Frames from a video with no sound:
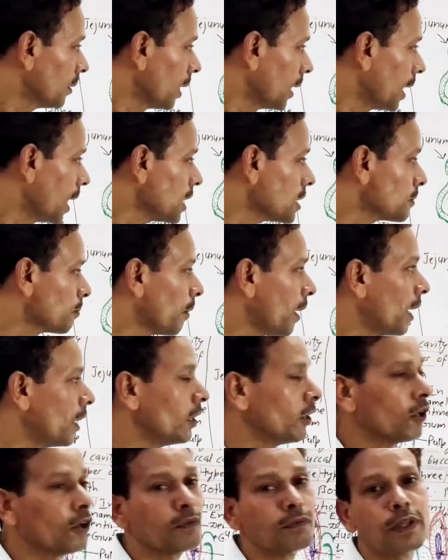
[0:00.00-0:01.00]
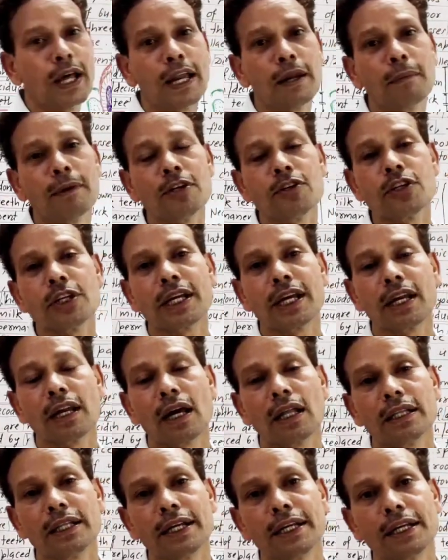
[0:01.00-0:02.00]
The last part of the alimentary
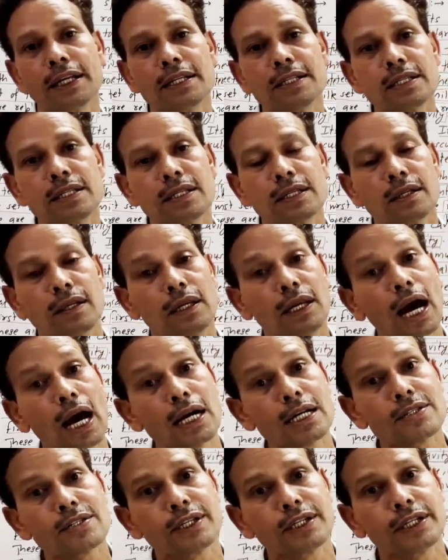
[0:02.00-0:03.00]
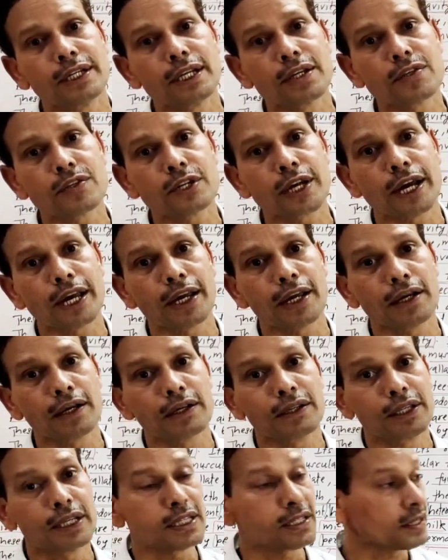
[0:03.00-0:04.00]
canal, that is large intestine.
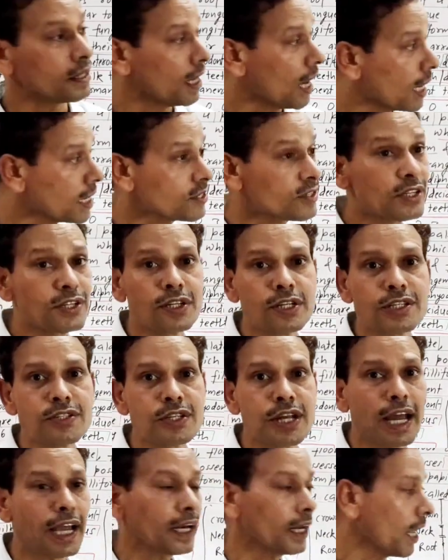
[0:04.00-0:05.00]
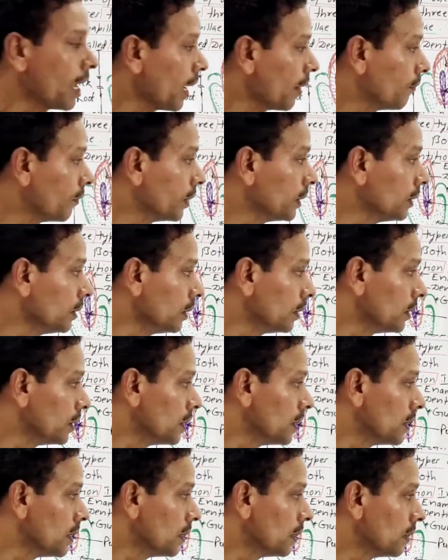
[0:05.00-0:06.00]
This large intestine having
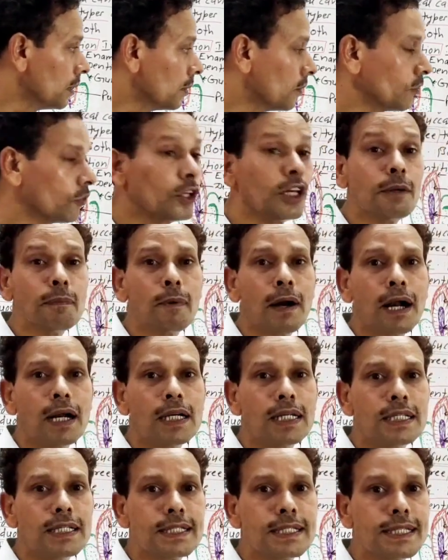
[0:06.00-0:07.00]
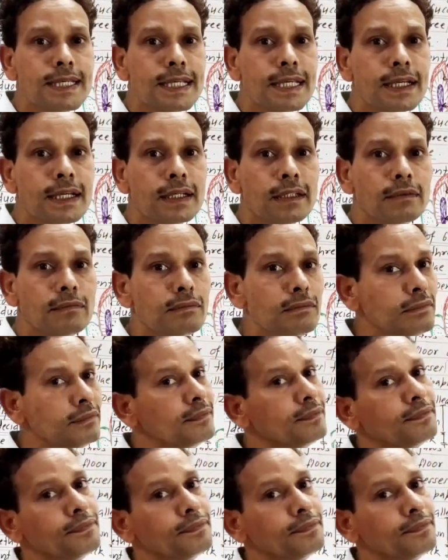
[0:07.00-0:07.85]
three parts, cecum,